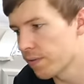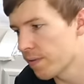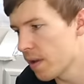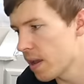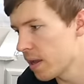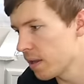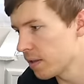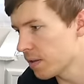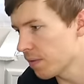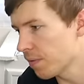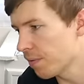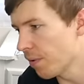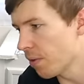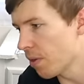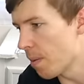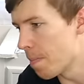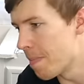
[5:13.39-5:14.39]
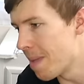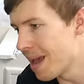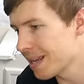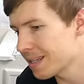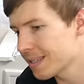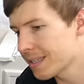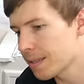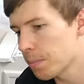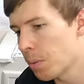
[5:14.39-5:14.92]
fans for the
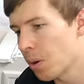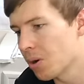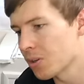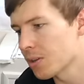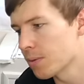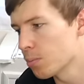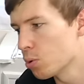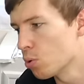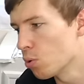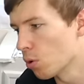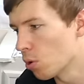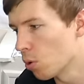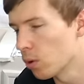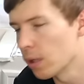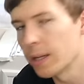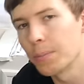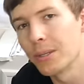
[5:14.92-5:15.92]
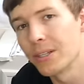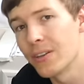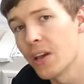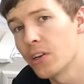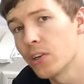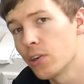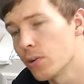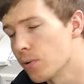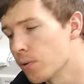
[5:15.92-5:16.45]
best possible cooling
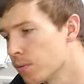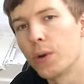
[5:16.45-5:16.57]
potential.